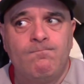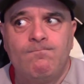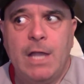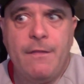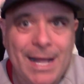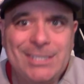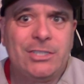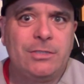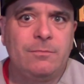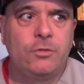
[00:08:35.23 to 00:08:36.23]
And
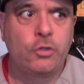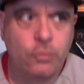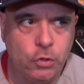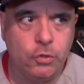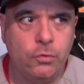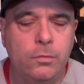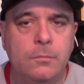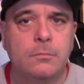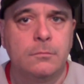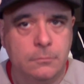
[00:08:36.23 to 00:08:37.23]
that's true,
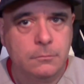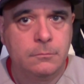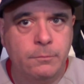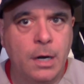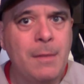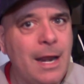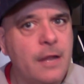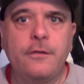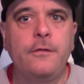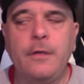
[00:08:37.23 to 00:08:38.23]
but I'm not
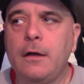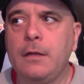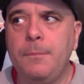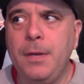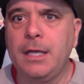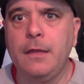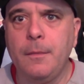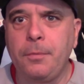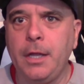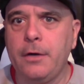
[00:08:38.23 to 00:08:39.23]
necessarily picking the
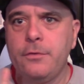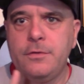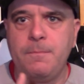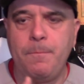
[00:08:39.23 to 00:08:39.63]
player who's